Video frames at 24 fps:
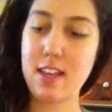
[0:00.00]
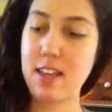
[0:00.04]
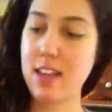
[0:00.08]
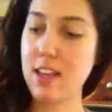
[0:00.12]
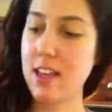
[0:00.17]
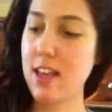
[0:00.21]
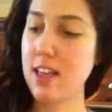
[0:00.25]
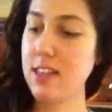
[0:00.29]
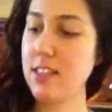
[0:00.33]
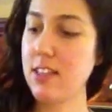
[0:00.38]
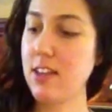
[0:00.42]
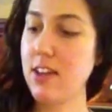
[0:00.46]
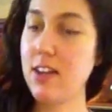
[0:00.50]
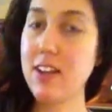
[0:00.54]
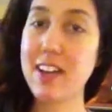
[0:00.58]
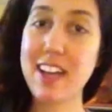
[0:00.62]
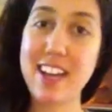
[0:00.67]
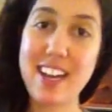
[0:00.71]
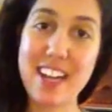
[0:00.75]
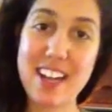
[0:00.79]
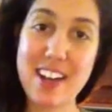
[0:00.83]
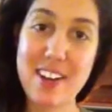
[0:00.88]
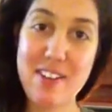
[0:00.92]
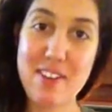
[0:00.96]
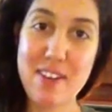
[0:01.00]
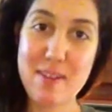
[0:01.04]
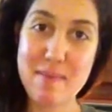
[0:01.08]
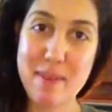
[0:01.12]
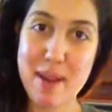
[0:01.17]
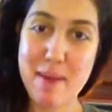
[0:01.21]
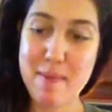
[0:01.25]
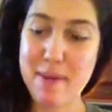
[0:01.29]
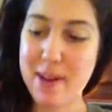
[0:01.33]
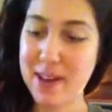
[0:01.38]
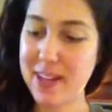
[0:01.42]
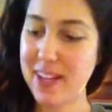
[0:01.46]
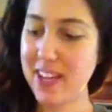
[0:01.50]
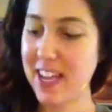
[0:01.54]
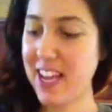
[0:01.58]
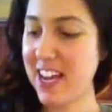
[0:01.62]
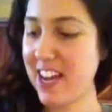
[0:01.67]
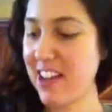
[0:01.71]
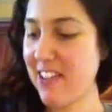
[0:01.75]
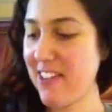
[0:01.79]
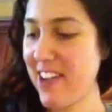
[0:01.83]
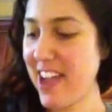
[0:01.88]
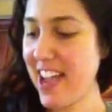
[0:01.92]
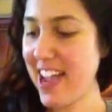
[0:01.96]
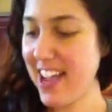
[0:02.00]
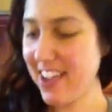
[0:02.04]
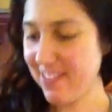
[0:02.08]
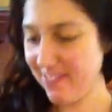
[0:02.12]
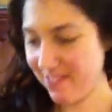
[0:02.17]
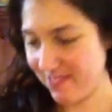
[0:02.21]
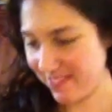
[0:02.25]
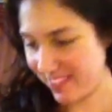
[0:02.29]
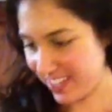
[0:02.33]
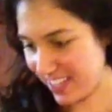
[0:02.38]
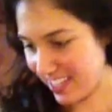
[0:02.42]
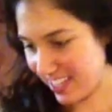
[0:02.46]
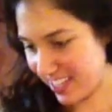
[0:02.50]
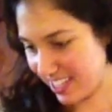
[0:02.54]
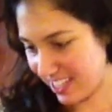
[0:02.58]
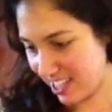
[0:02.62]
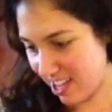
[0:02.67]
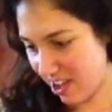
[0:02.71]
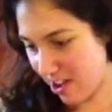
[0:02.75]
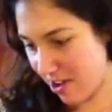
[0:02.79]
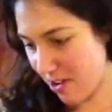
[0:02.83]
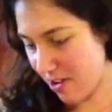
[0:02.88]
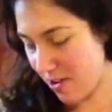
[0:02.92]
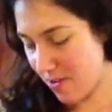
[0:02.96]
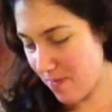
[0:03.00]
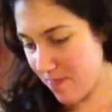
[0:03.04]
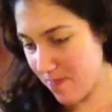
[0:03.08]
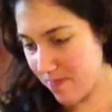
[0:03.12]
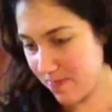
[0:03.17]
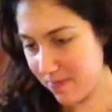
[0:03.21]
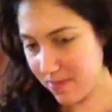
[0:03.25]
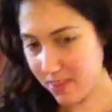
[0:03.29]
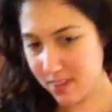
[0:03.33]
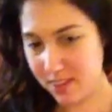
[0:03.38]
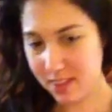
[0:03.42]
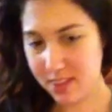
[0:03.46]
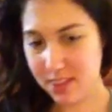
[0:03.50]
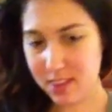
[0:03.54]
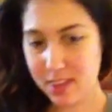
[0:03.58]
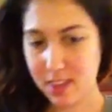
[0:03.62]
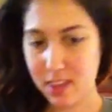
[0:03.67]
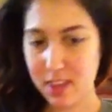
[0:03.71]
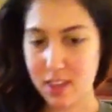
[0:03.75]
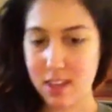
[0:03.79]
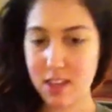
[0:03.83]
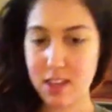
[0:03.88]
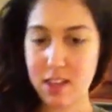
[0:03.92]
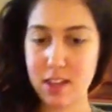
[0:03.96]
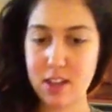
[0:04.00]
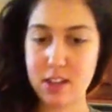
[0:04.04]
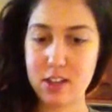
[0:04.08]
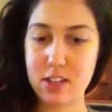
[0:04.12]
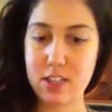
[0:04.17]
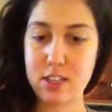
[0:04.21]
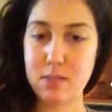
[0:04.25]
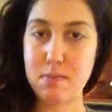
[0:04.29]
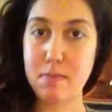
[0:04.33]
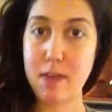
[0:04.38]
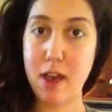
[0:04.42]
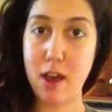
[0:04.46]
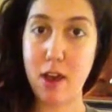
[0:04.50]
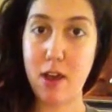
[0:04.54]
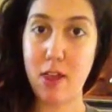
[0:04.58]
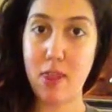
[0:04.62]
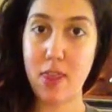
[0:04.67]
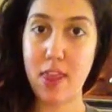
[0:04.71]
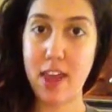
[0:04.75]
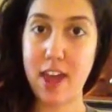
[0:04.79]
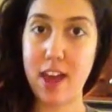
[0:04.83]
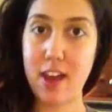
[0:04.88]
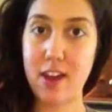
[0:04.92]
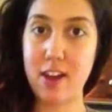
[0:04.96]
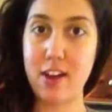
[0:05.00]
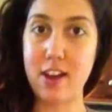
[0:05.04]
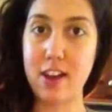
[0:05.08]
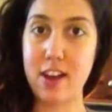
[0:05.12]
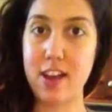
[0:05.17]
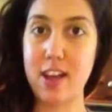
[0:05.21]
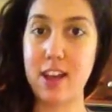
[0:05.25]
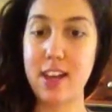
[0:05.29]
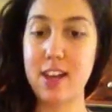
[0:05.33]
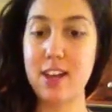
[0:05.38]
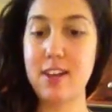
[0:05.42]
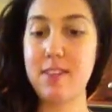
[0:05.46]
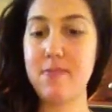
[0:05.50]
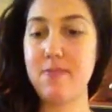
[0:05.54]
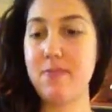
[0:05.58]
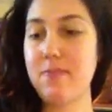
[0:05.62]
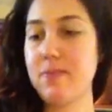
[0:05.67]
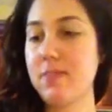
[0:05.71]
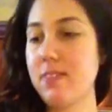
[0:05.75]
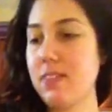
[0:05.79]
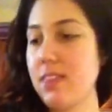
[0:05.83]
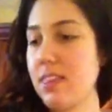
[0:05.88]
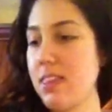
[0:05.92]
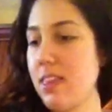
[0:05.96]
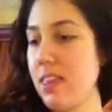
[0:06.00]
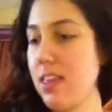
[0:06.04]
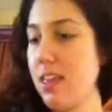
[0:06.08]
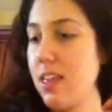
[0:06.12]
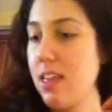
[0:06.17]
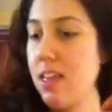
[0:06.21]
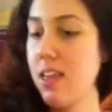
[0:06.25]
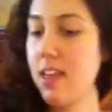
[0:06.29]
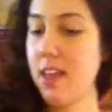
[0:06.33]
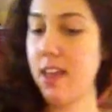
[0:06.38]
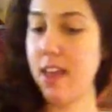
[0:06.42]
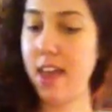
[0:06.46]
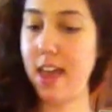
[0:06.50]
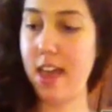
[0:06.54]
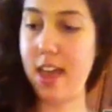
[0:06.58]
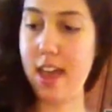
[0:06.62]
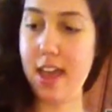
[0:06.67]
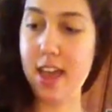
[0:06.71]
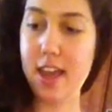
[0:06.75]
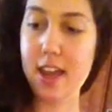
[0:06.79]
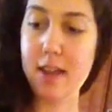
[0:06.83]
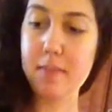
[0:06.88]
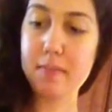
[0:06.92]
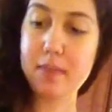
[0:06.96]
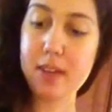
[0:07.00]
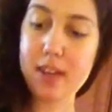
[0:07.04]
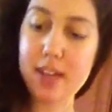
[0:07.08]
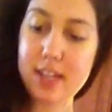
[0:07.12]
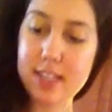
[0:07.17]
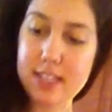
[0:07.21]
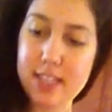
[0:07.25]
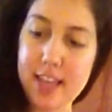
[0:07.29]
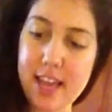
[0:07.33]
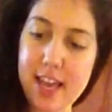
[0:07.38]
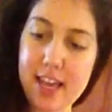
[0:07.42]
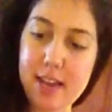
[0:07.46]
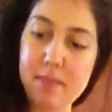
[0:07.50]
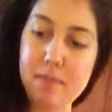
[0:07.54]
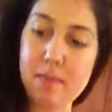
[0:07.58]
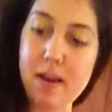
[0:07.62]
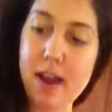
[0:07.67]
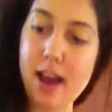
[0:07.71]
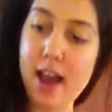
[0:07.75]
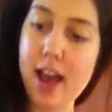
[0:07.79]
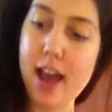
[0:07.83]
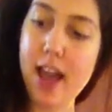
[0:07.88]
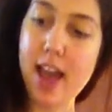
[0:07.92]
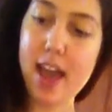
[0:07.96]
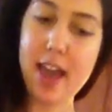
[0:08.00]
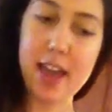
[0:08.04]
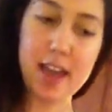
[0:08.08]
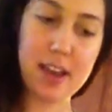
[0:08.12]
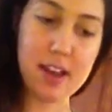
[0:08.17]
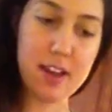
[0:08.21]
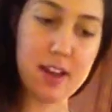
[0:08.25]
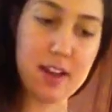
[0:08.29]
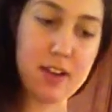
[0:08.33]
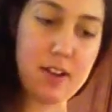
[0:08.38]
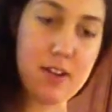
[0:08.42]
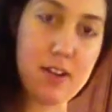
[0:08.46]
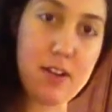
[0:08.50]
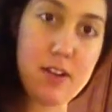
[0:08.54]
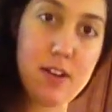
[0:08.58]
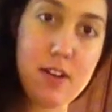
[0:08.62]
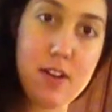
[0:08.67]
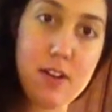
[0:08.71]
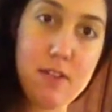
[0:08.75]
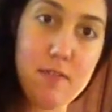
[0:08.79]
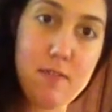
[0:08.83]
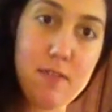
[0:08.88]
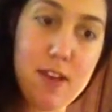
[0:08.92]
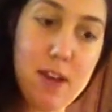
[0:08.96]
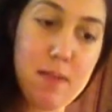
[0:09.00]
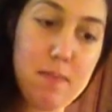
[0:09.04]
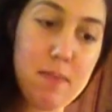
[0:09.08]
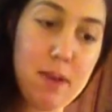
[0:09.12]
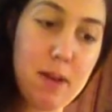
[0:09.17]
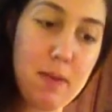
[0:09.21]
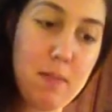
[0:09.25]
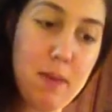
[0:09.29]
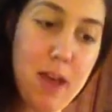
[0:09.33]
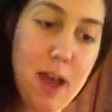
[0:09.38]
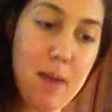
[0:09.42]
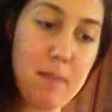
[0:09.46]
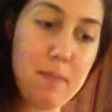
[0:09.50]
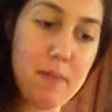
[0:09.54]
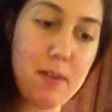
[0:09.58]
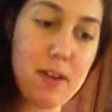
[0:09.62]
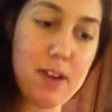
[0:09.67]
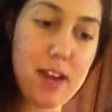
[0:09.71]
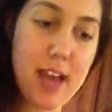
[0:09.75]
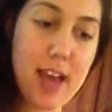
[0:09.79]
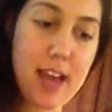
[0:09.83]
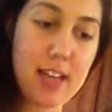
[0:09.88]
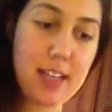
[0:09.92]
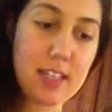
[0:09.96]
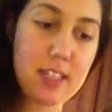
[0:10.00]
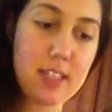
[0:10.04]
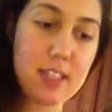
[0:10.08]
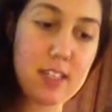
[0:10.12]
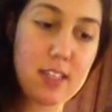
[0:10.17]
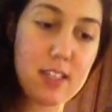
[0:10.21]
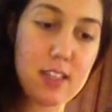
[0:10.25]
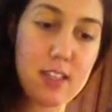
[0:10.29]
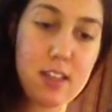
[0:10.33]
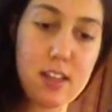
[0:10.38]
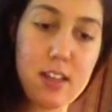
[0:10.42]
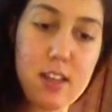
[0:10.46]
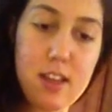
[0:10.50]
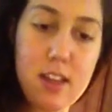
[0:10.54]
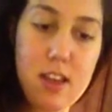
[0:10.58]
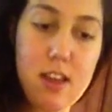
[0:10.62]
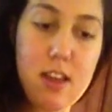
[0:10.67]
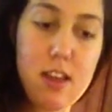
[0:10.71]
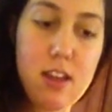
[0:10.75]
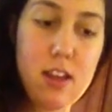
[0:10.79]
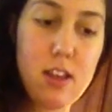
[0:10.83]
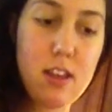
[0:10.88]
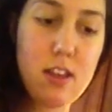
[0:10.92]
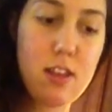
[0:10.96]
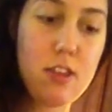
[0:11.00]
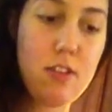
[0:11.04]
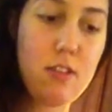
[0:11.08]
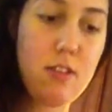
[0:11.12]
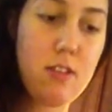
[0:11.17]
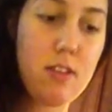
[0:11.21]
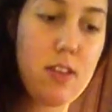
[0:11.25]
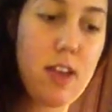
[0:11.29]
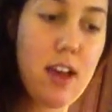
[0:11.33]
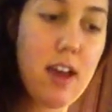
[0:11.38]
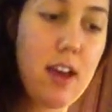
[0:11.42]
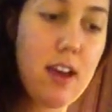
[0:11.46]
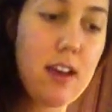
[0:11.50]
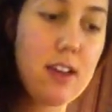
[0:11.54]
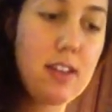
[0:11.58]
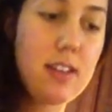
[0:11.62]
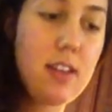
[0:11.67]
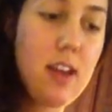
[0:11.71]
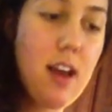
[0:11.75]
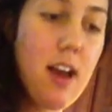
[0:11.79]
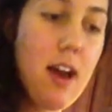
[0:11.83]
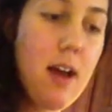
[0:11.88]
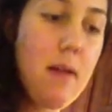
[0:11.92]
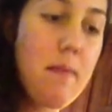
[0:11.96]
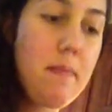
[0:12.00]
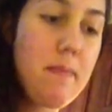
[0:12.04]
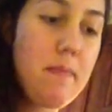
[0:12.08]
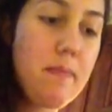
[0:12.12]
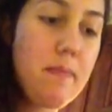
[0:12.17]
It's all going to go in my belly anyway. So just mound that on. And I'm going to take my red bell pepper next, throw that on top.